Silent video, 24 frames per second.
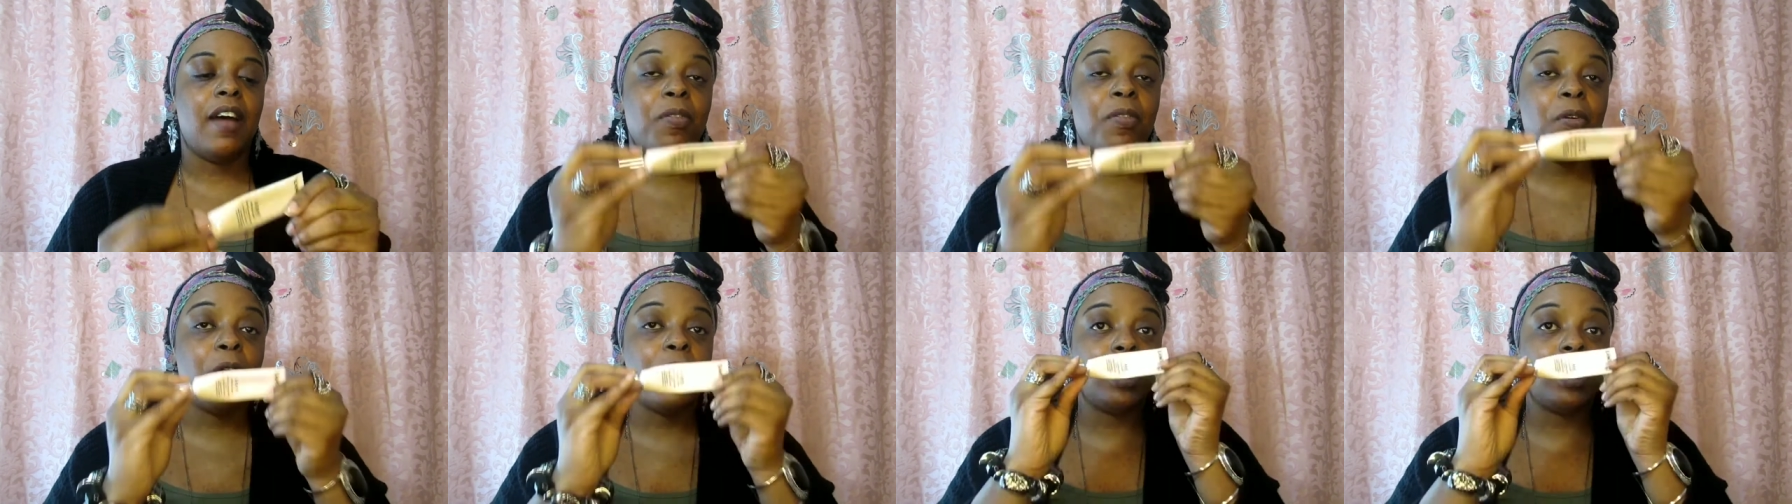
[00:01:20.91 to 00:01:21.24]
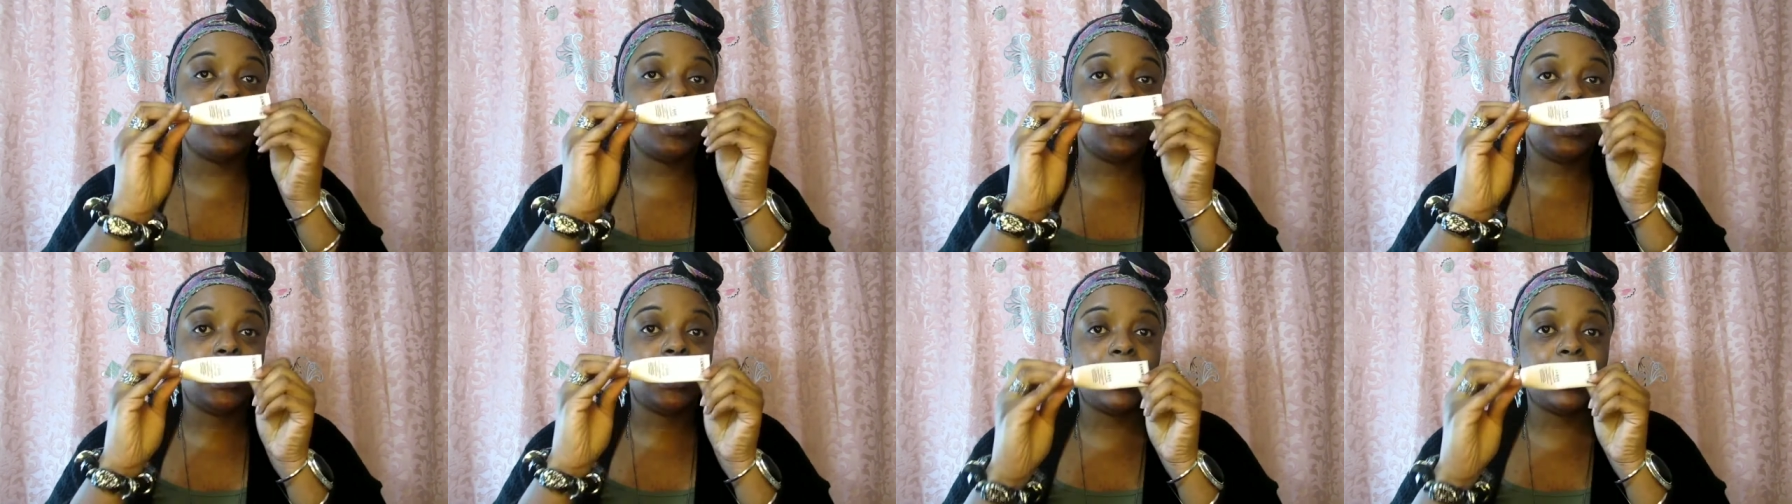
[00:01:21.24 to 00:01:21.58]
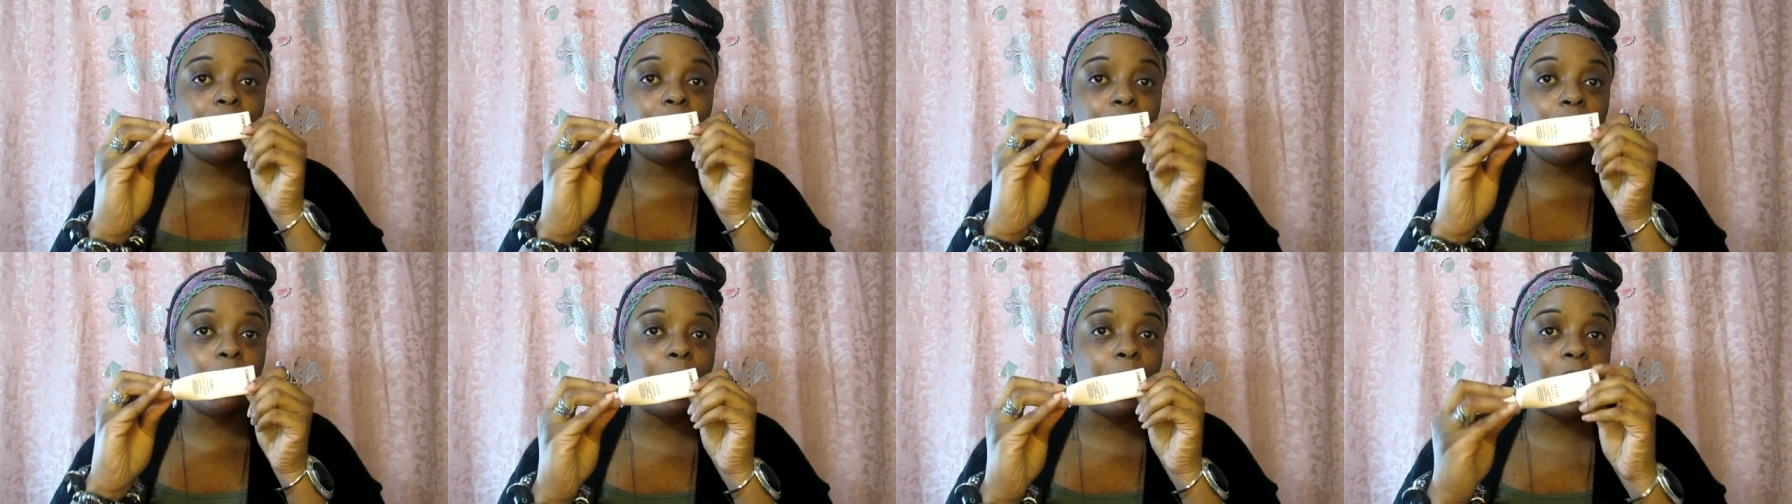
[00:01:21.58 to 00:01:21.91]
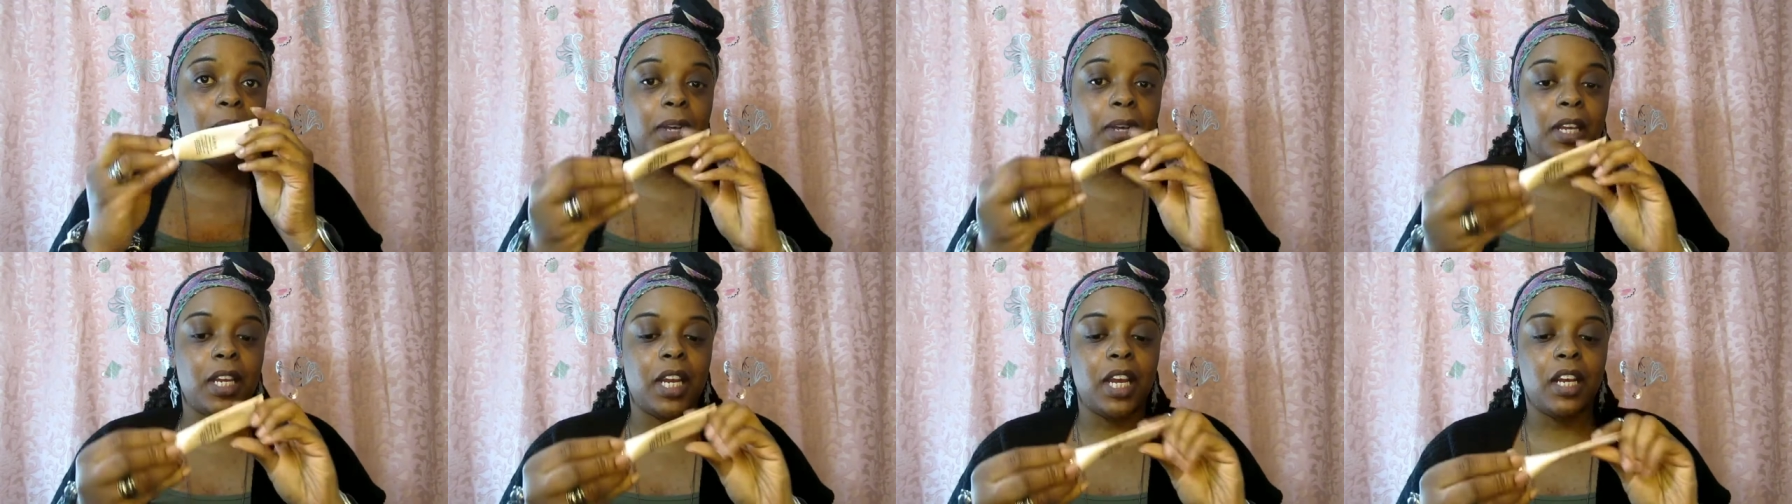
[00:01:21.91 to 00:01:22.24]
worn this little
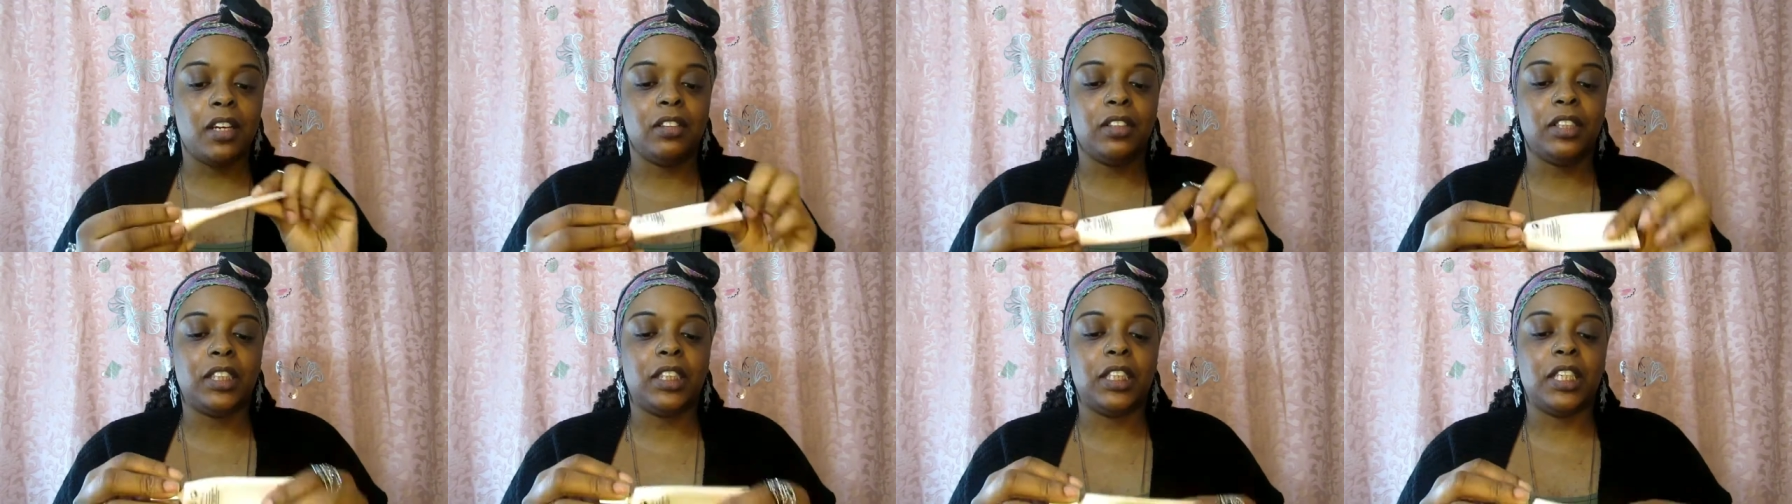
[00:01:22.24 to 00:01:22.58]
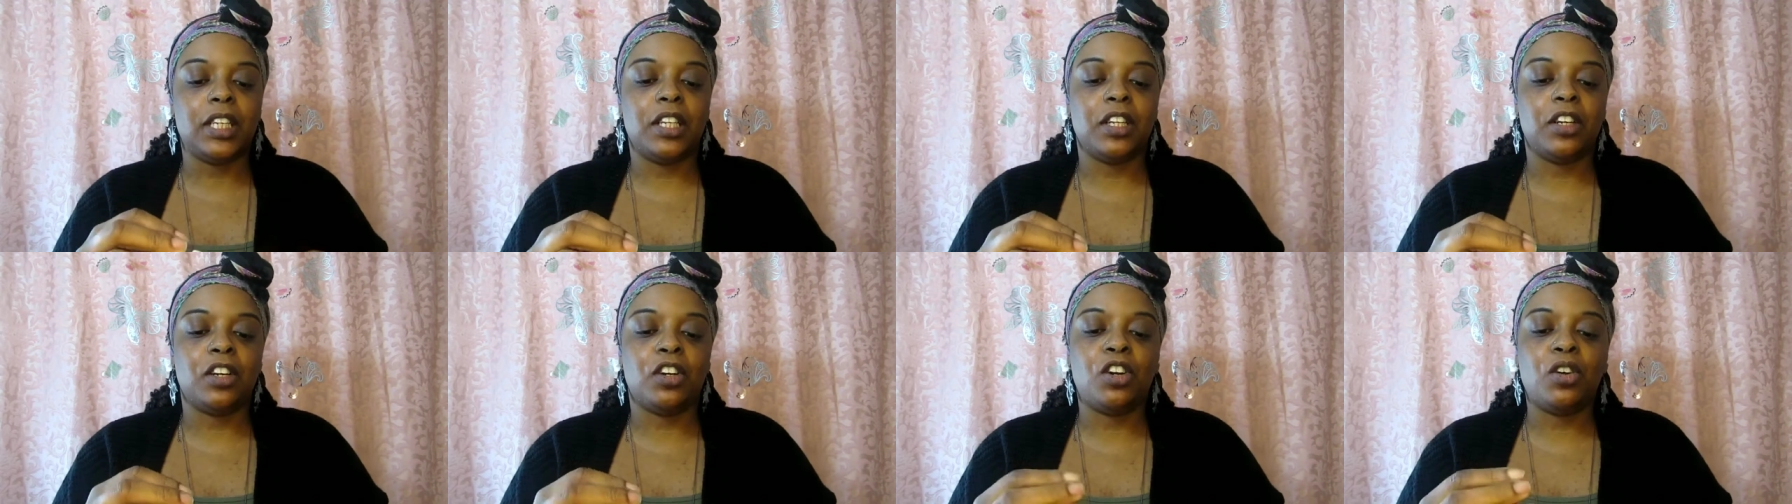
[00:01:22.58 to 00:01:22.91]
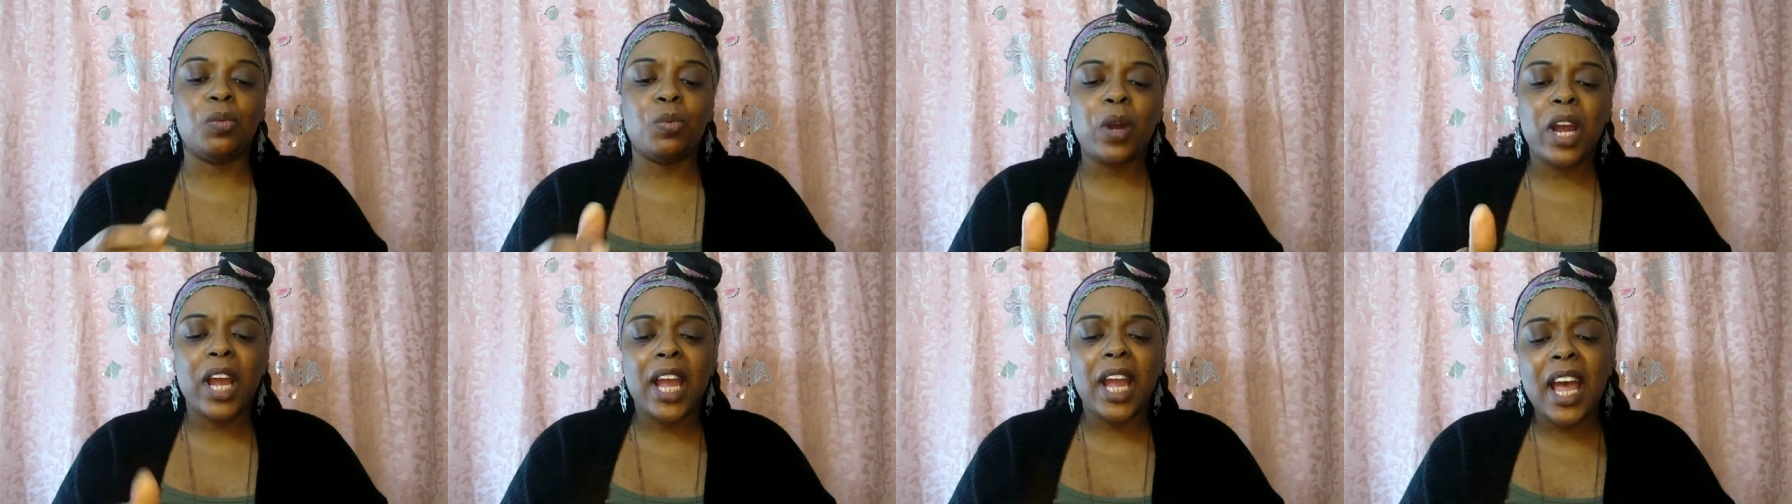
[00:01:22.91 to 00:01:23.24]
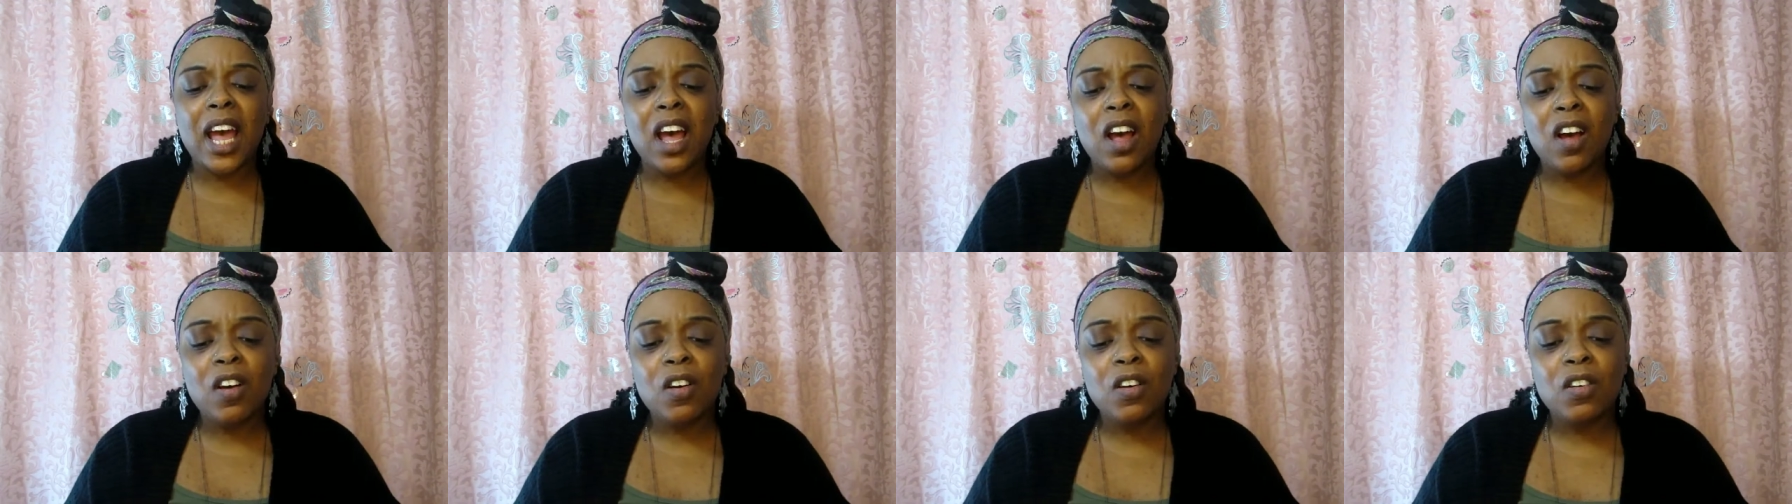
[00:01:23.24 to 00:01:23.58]
baby down to the
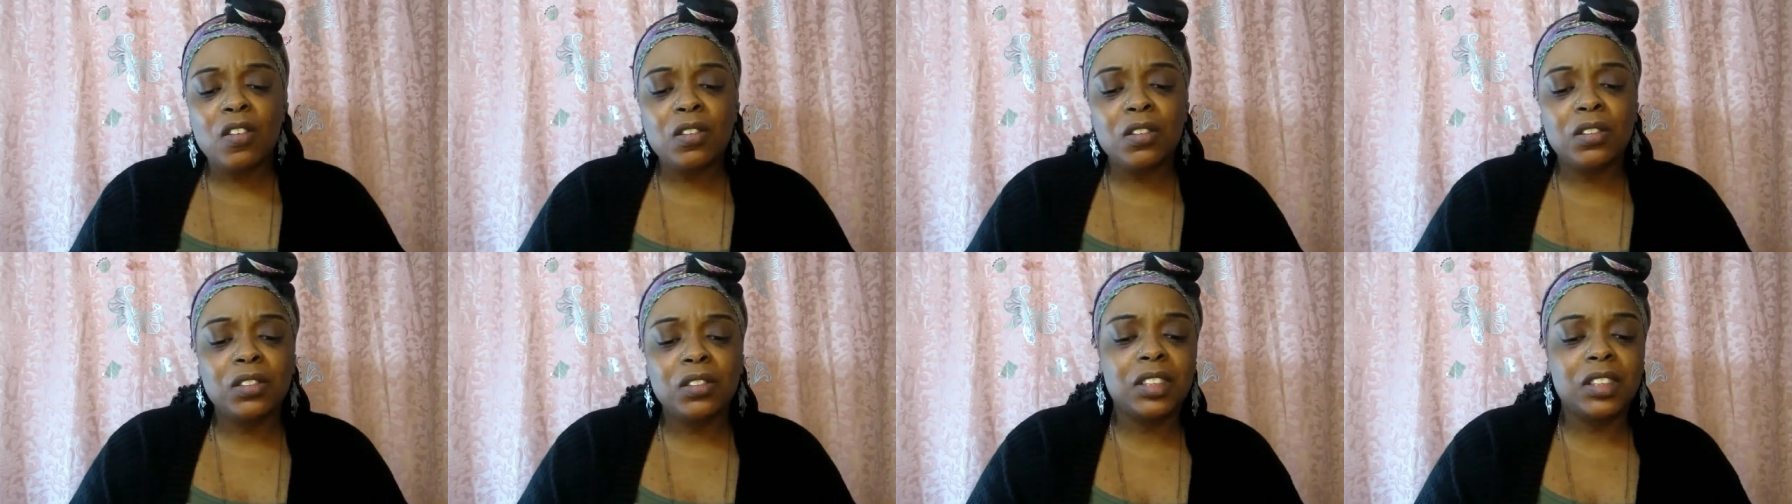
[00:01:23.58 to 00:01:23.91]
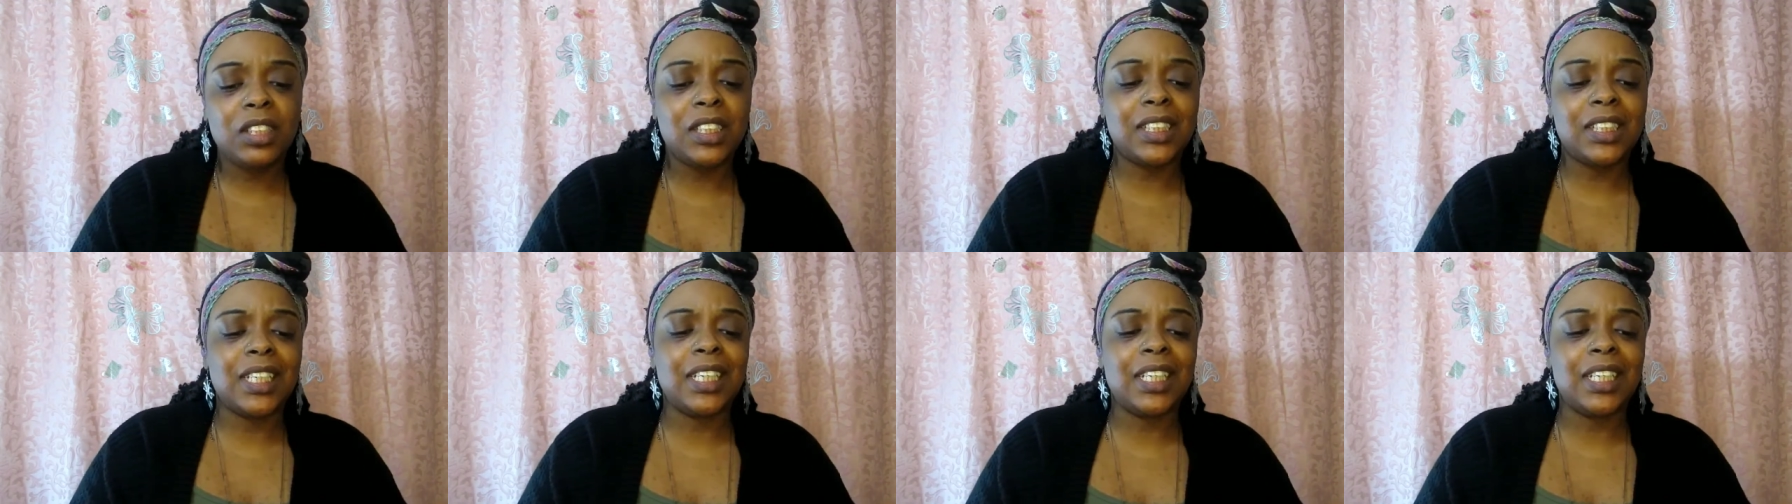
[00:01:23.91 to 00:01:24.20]
ground.